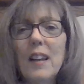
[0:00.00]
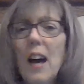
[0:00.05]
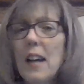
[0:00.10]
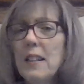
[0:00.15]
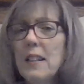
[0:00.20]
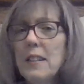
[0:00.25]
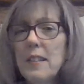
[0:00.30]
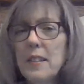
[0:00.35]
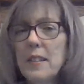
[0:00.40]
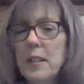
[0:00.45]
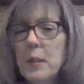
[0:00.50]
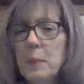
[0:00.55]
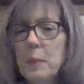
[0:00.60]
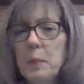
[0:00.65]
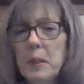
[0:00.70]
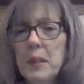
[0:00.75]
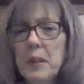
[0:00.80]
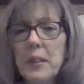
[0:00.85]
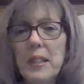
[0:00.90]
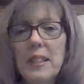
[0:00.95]
God is a
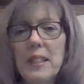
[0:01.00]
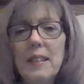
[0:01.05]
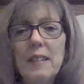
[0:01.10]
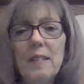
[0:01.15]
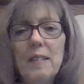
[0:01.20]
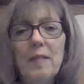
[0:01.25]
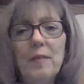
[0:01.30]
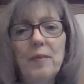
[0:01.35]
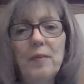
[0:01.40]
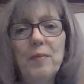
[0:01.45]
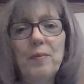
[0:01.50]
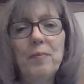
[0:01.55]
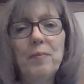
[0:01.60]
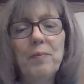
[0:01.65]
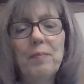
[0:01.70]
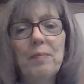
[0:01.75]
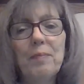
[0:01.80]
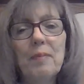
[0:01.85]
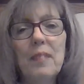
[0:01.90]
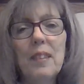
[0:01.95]
spirit,
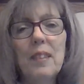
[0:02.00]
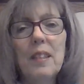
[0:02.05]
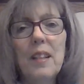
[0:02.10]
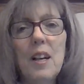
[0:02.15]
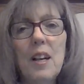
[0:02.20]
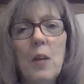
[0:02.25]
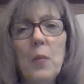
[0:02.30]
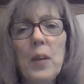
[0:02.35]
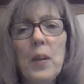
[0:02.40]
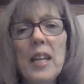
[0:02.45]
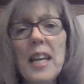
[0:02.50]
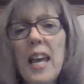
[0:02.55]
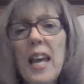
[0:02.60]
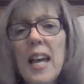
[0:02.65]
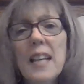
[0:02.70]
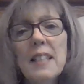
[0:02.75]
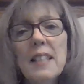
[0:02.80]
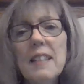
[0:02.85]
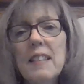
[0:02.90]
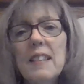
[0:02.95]
and we
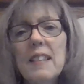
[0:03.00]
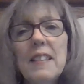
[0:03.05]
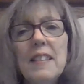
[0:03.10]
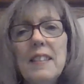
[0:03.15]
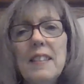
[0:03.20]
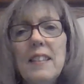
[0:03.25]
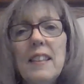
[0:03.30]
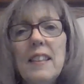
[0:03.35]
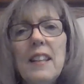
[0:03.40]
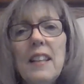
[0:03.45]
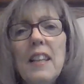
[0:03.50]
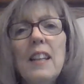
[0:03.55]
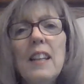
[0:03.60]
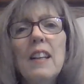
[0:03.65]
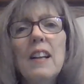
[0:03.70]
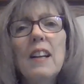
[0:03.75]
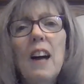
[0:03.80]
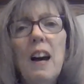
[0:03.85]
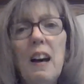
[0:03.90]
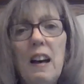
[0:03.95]
can't
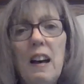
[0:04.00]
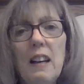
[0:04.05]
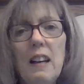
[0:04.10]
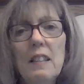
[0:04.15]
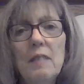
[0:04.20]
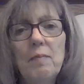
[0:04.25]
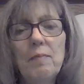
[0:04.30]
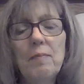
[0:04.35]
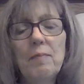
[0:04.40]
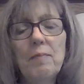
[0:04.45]
see God,